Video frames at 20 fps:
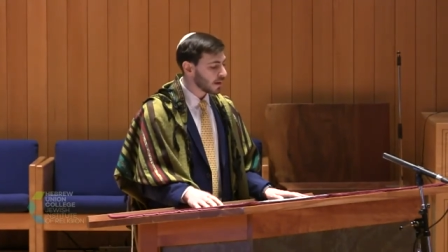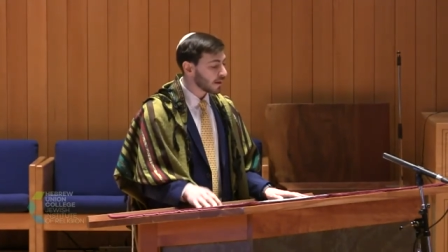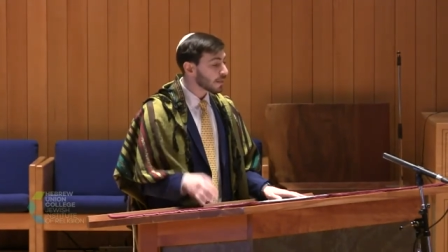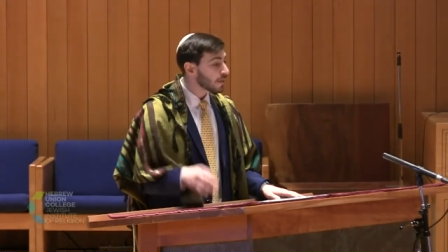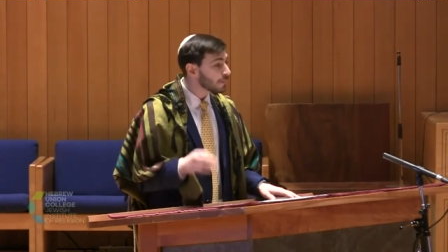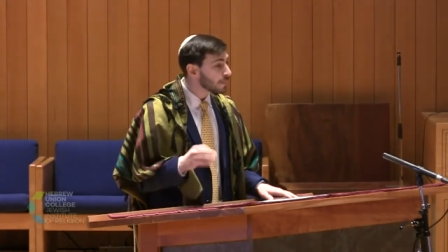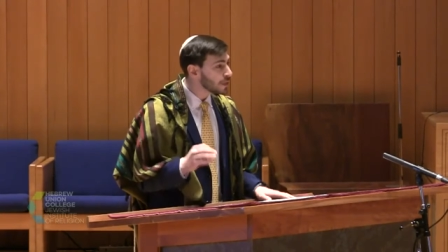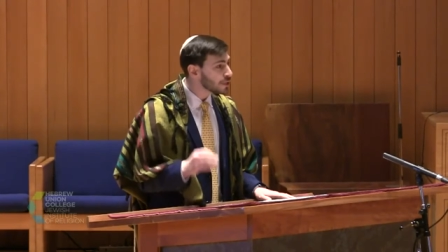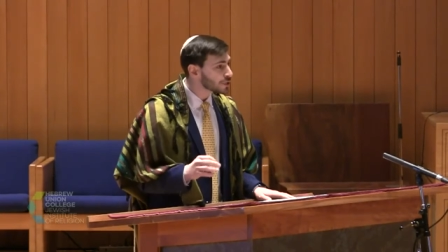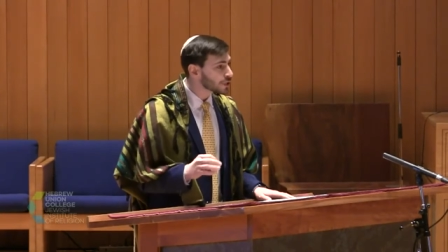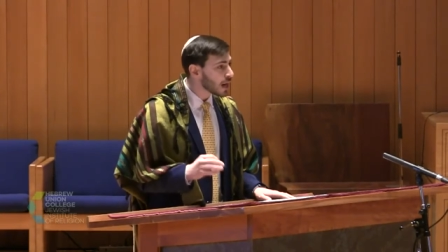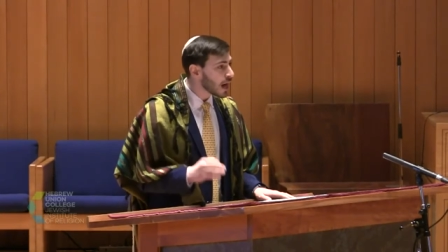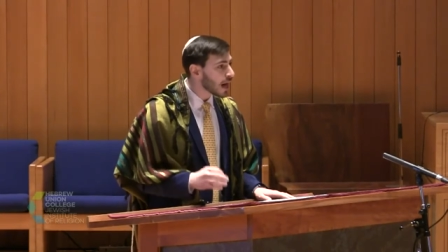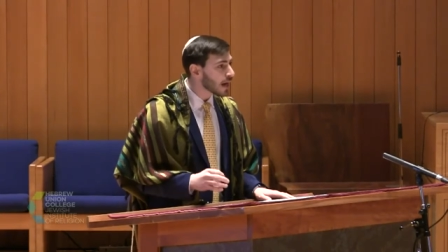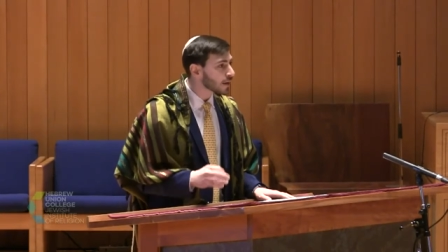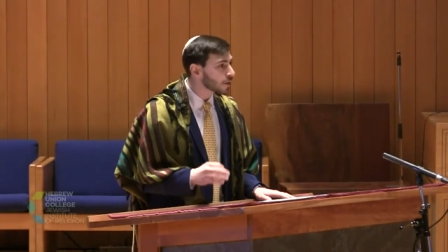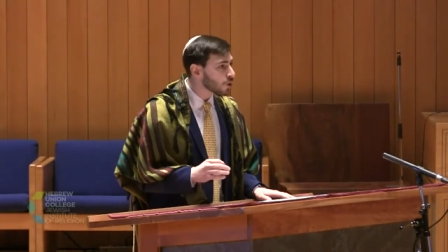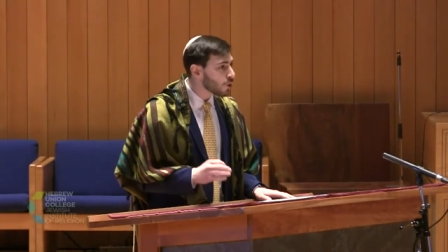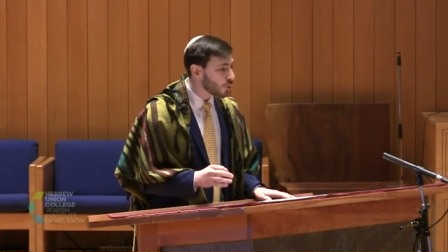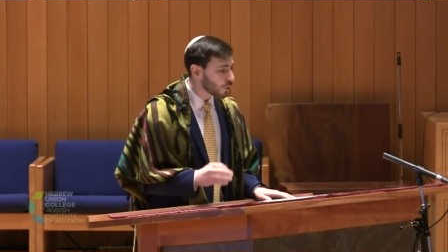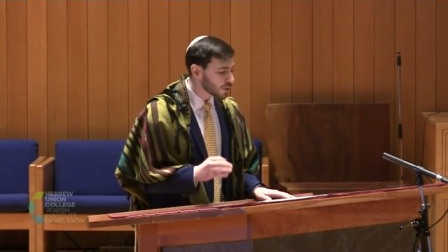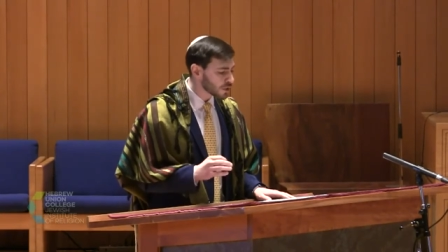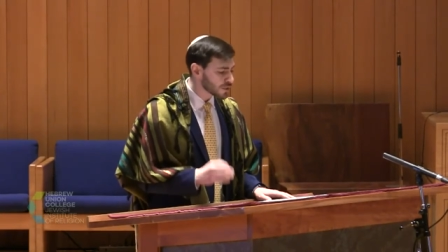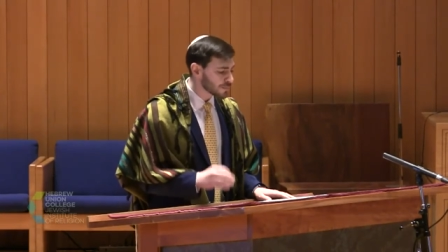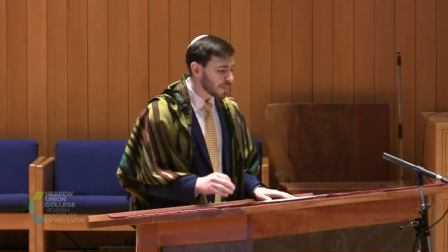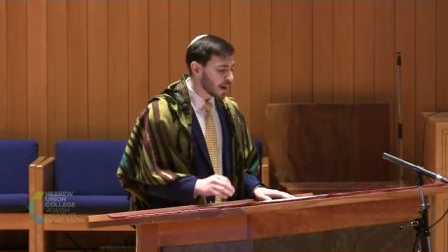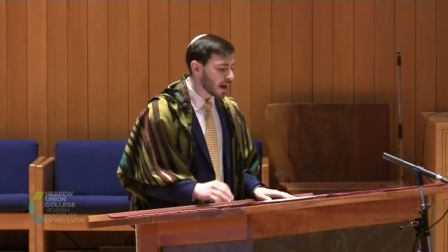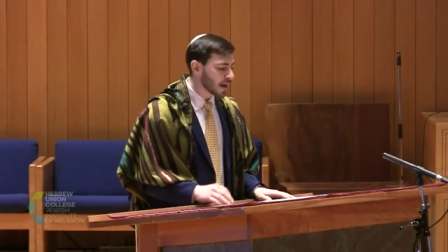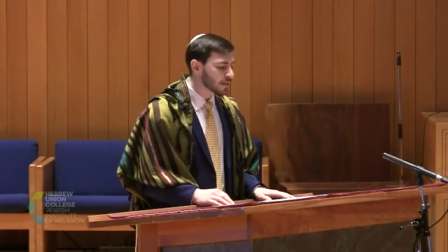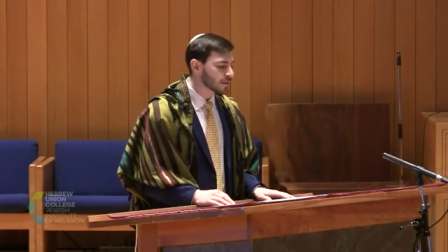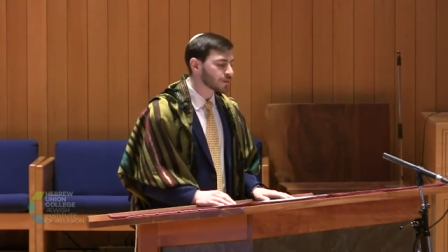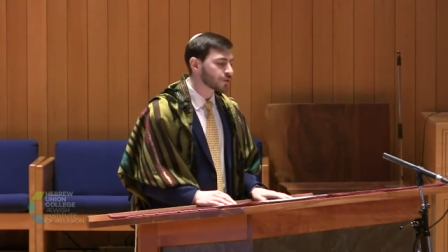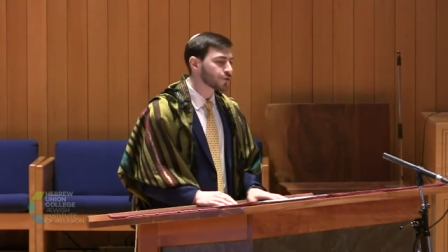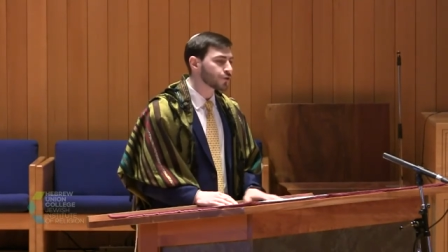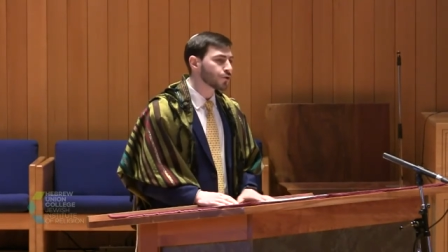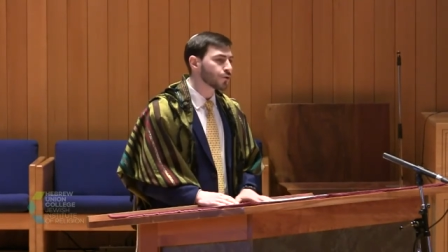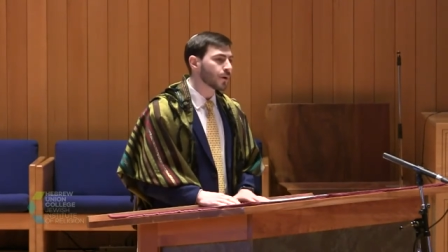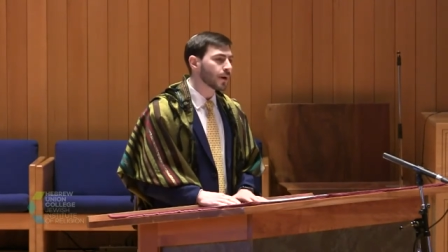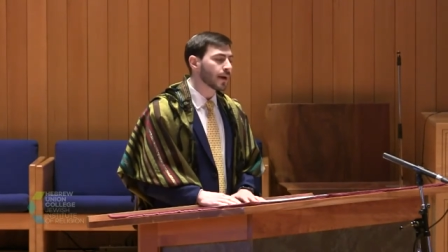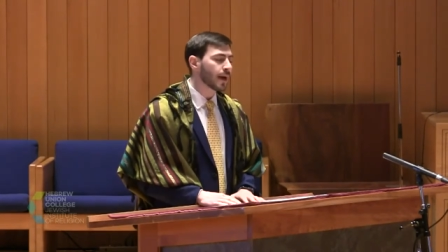the Mishkan corresponds
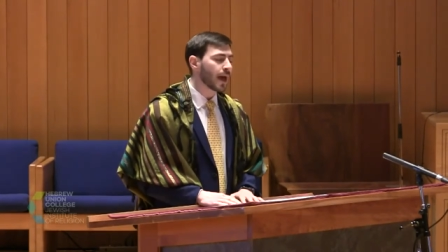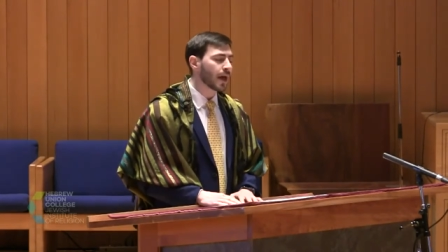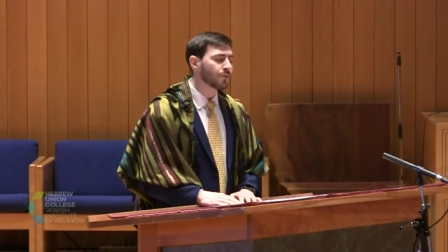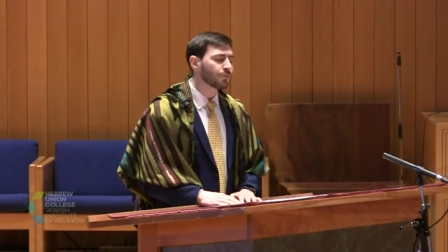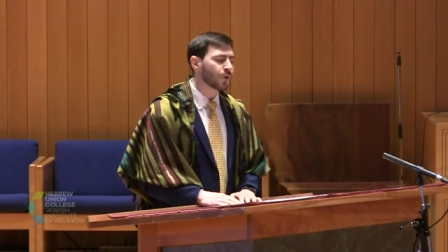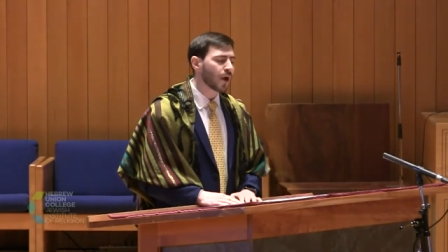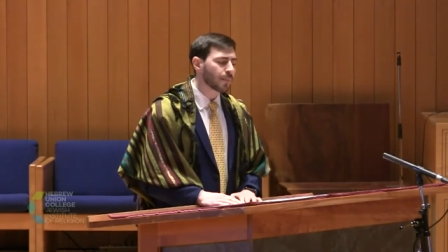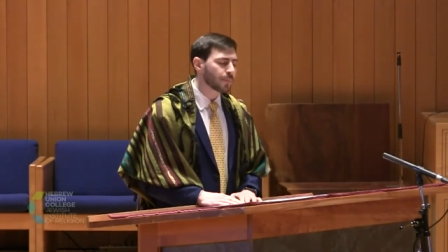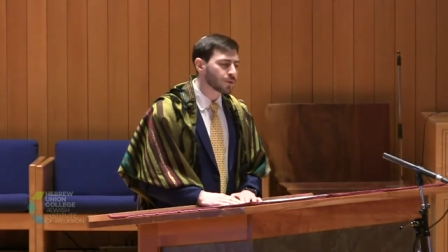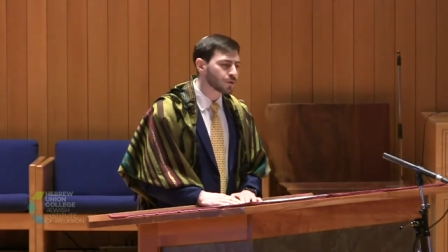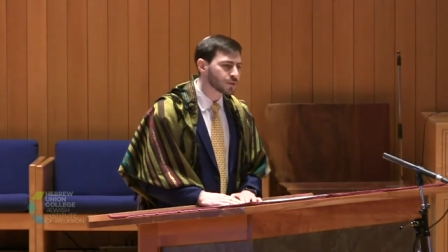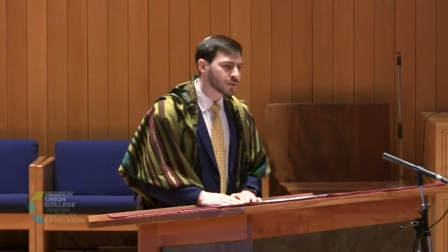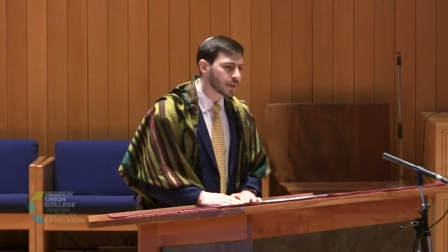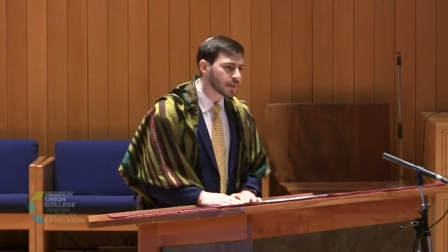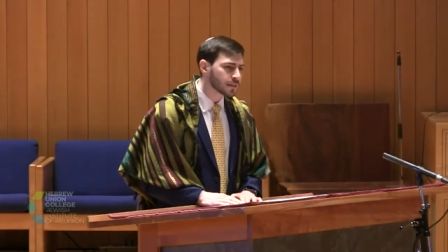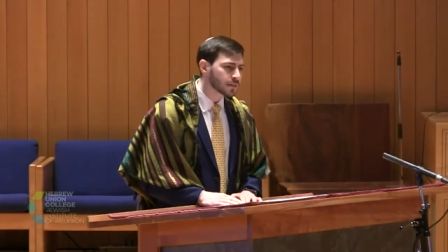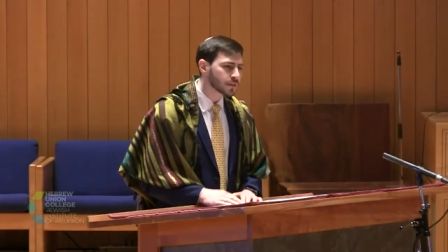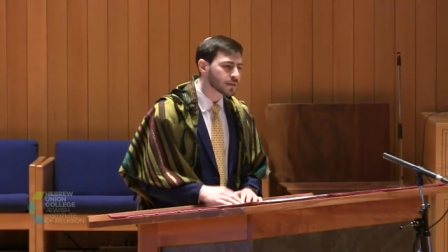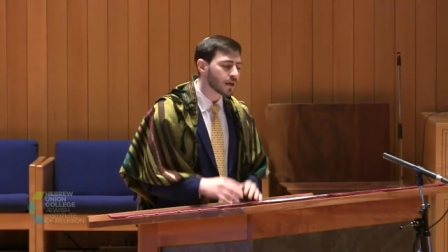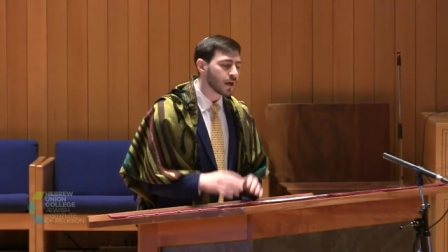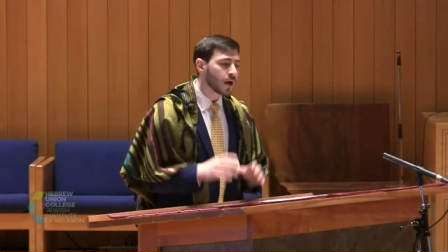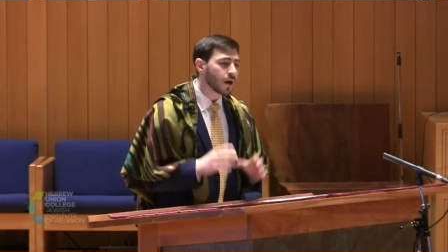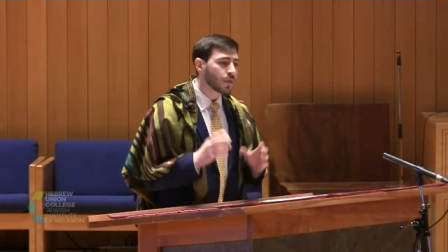to and represents